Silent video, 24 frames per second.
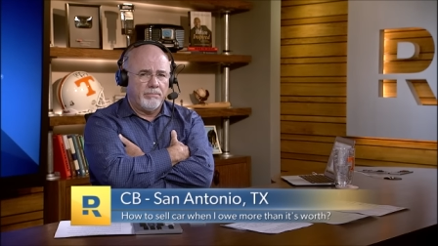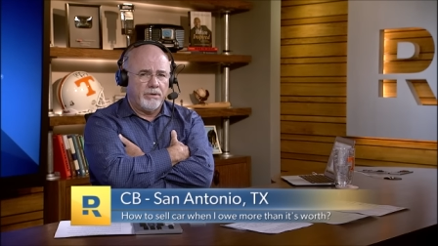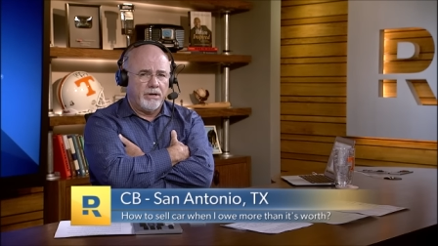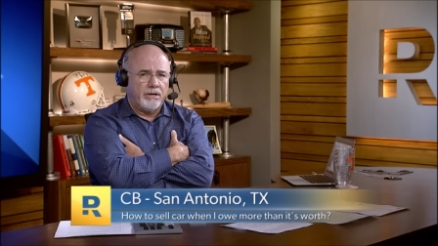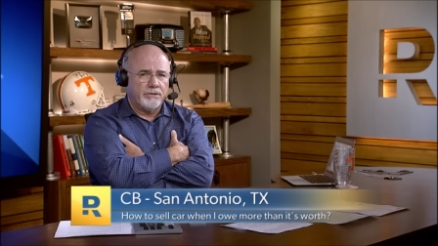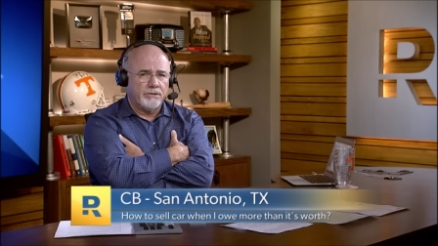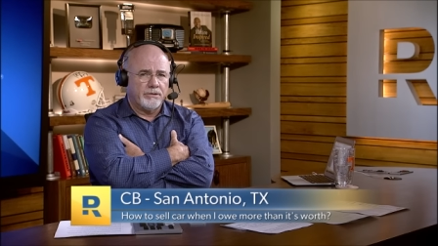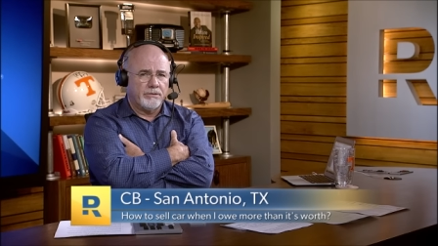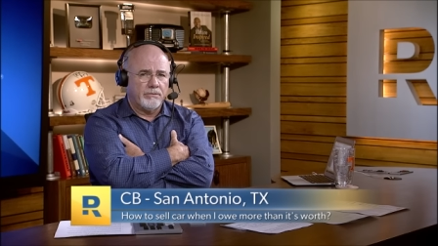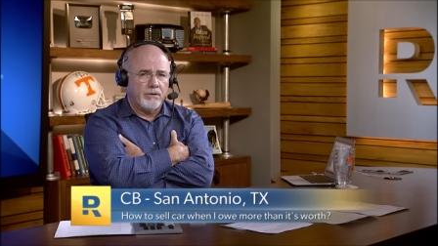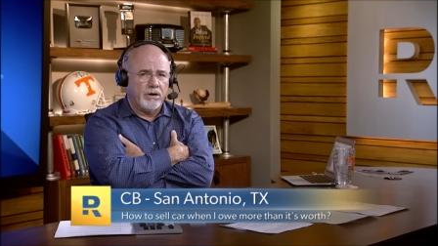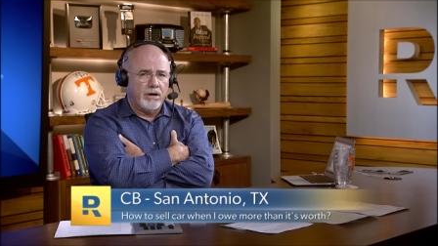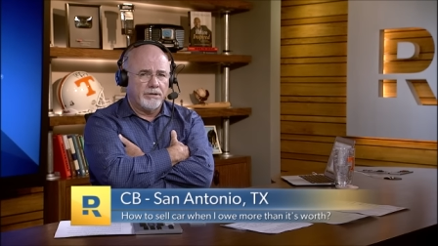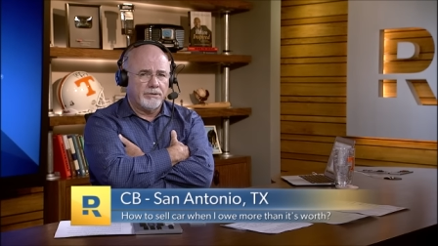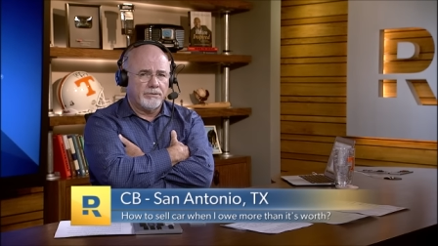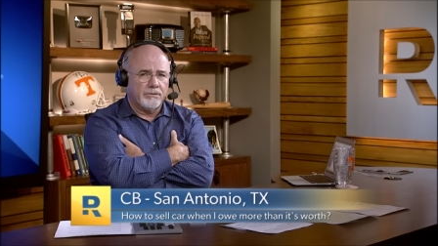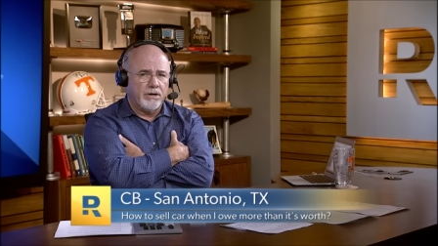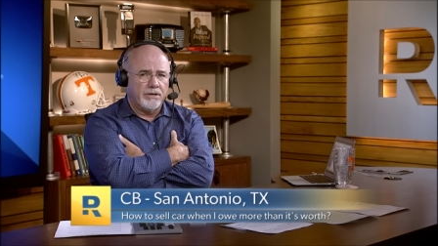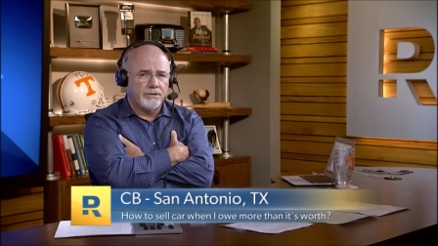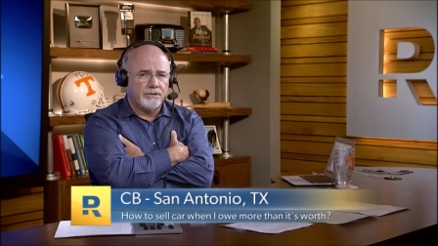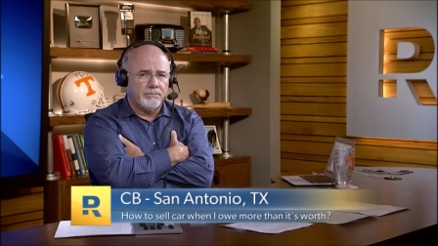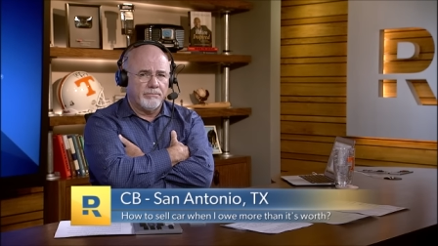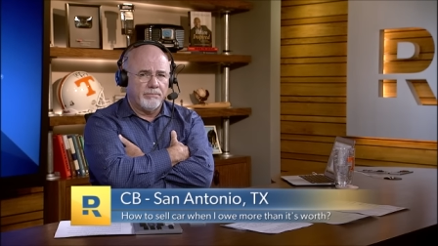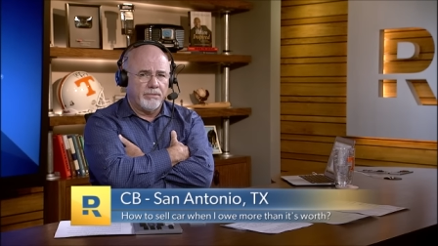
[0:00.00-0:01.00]
beans and rice,
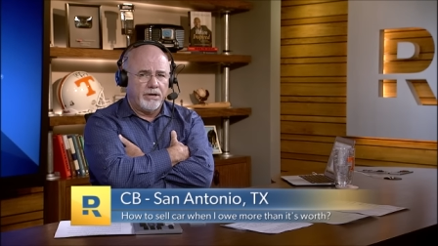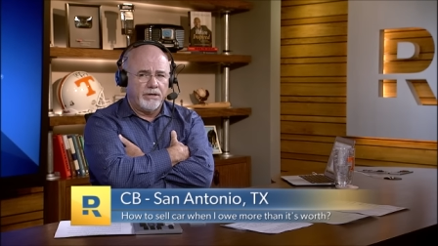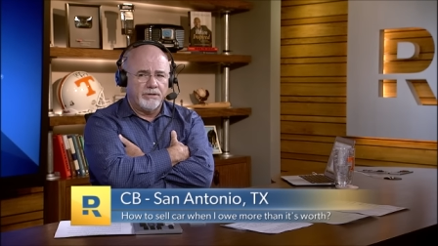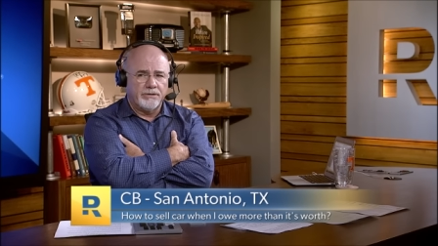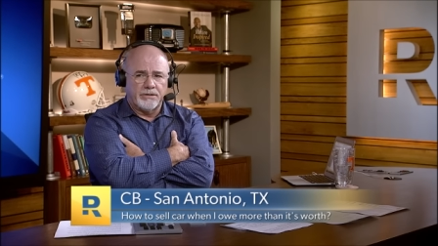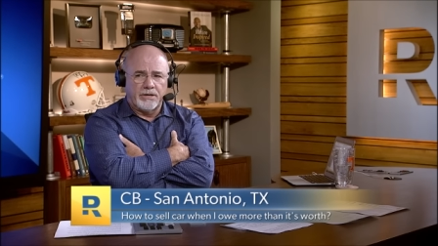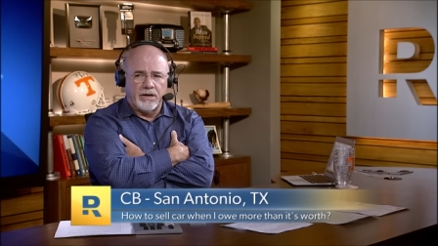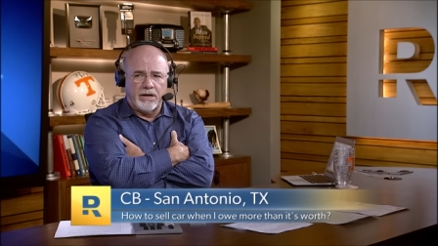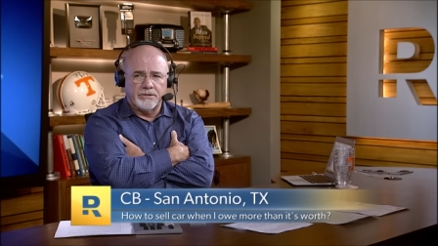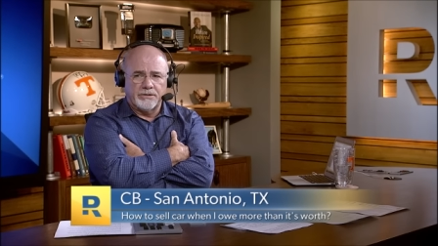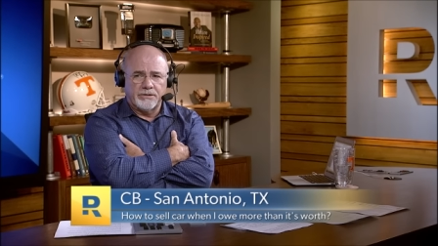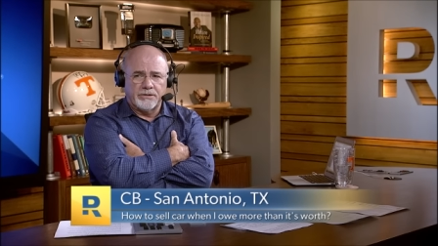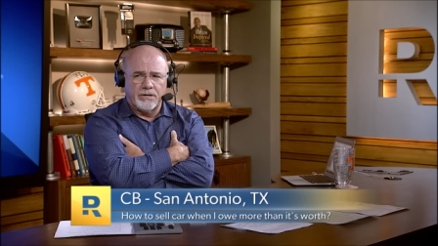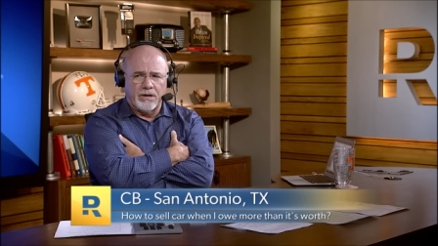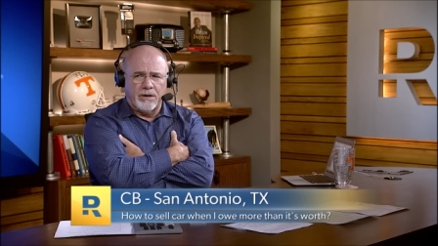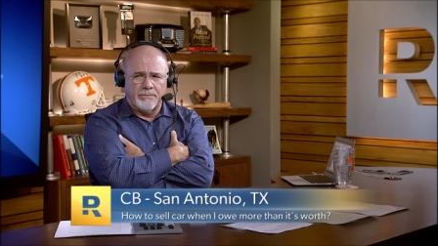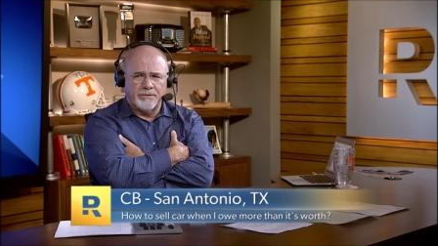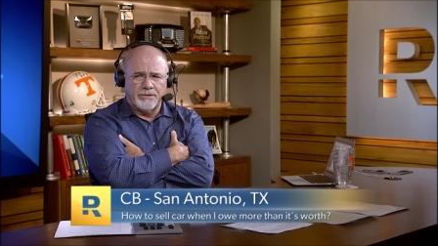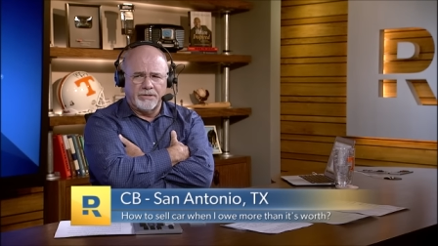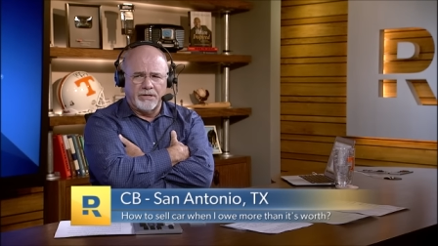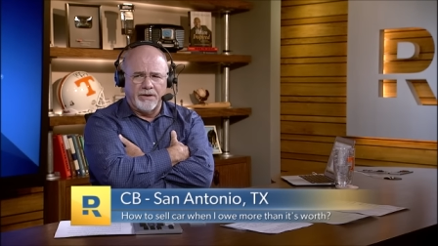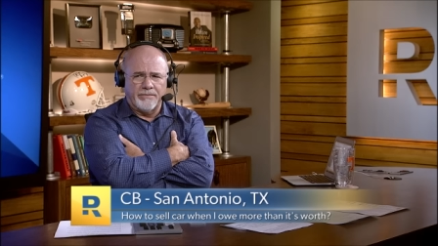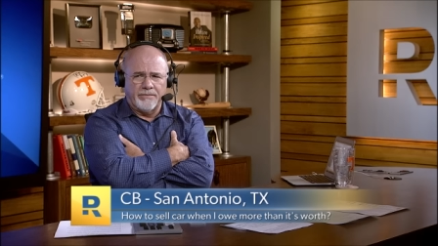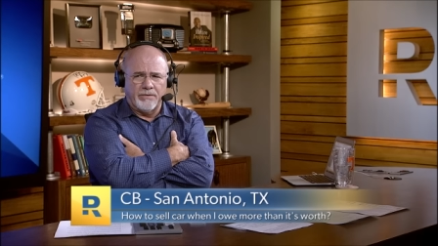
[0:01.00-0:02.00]
rice and beans, and I'd stop
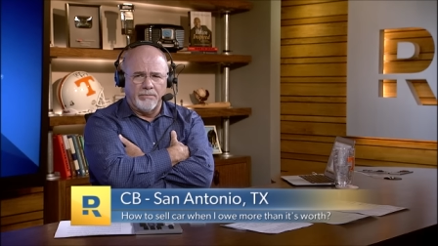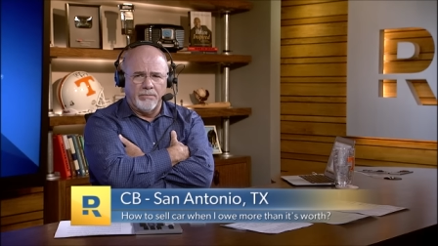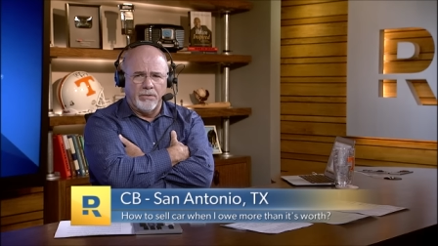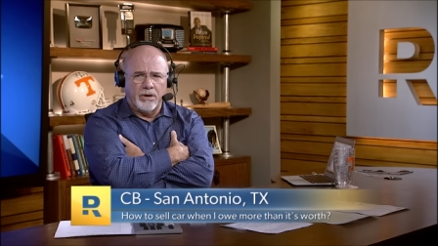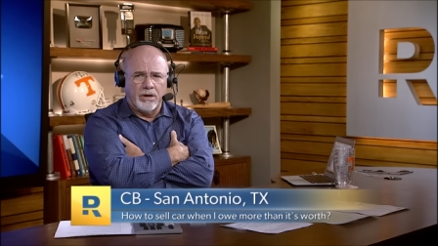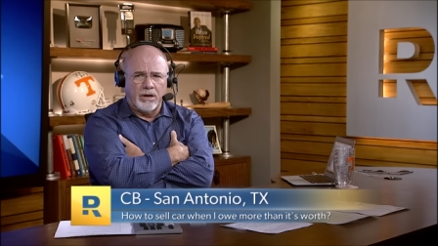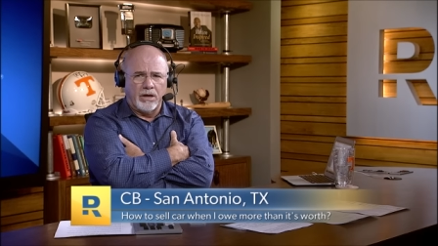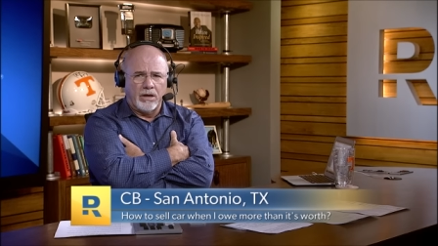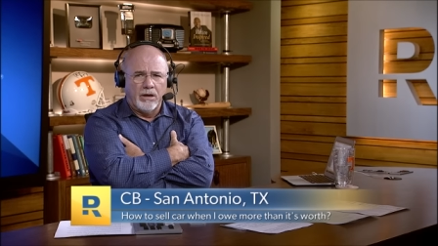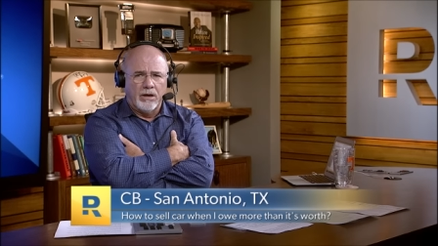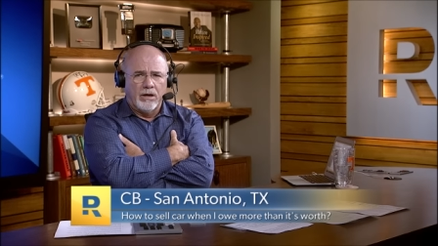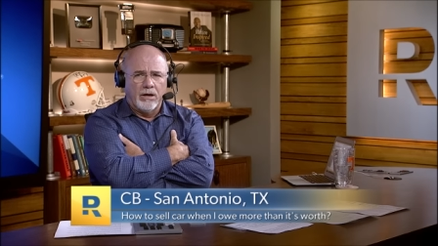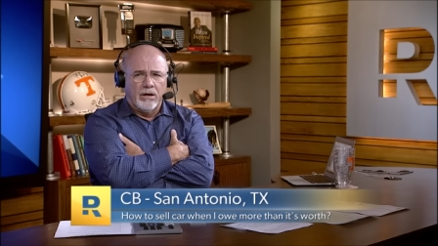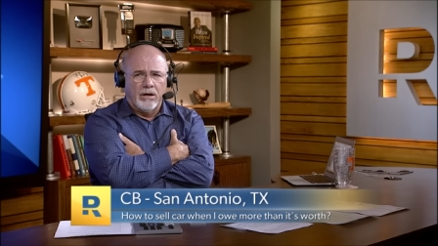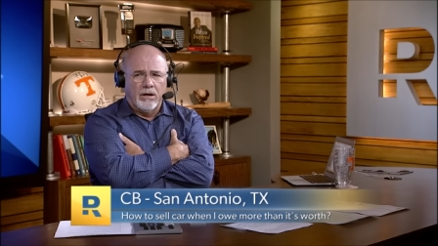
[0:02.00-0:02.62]
saving money.